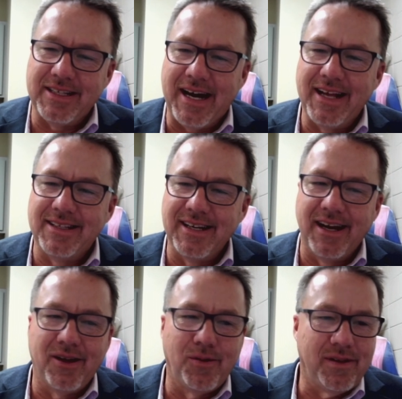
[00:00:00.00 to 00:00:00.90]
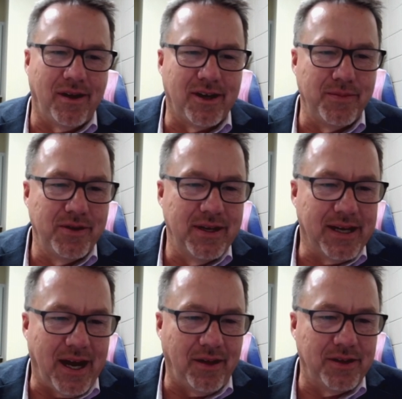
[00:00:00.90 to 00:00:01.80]
So I tied it together with our
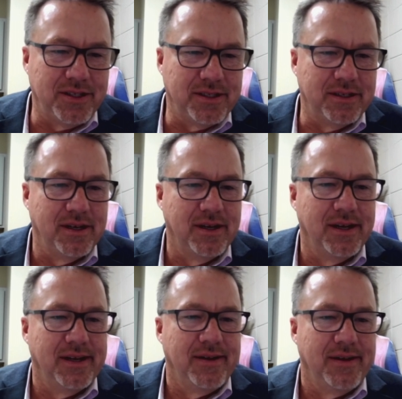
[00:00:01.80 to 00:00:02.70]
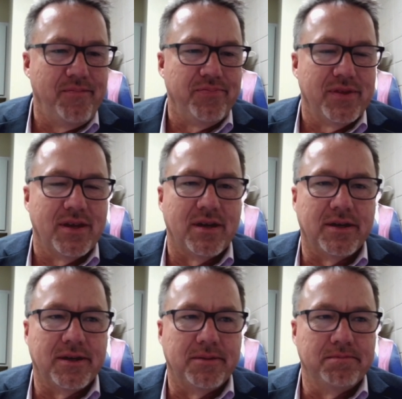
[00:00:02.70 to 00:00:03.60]
community college
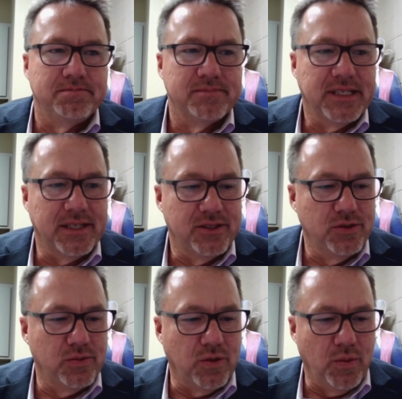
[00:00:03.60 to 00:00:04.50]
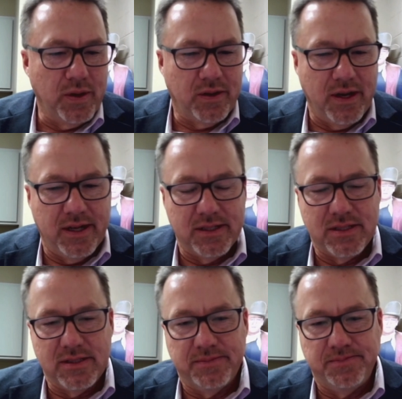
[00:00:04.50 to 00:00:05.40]
and getting dual enrollment
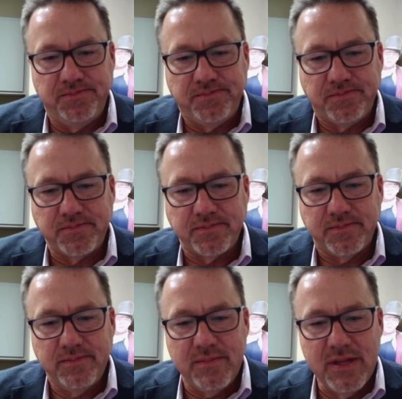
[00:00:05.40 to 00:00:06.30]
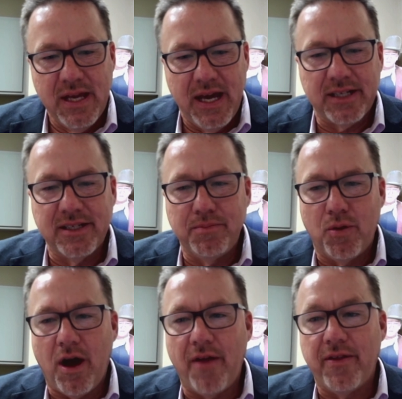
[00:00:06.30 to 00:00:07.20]
credits, and
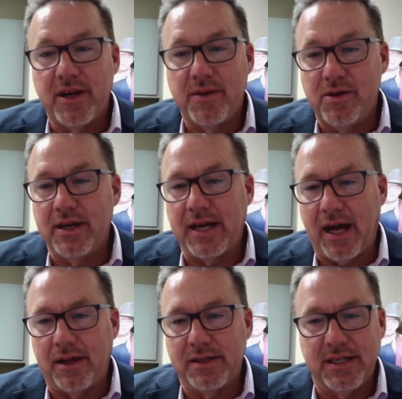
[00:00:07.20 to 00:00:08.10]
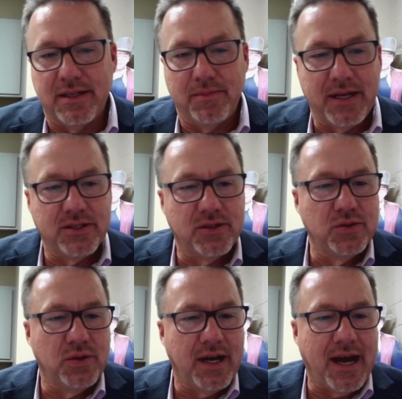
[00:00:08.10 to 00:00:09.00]
actually brought the community college into my
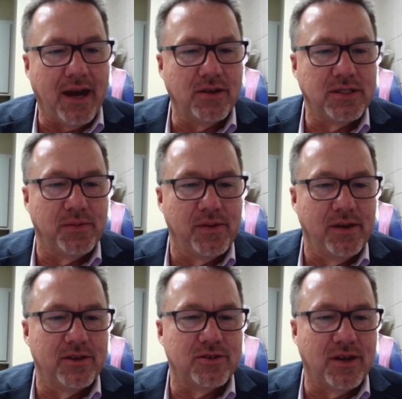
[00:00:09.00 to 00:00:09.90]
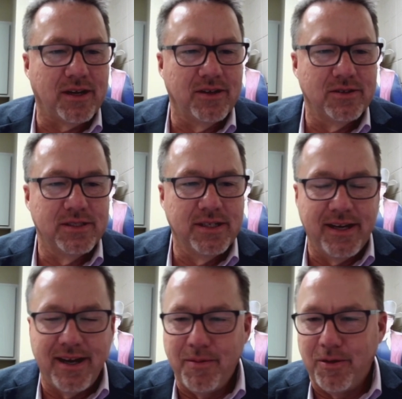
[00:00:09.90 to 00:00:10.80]
school. I hired some of their instructors,
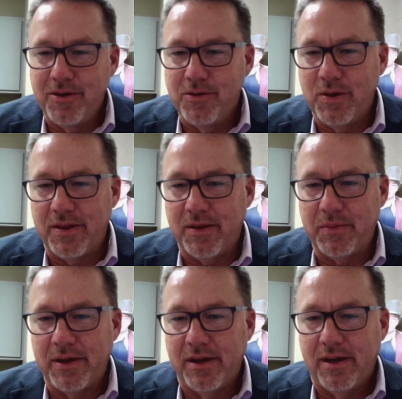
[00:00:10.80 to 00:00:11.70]
did an MOU with them.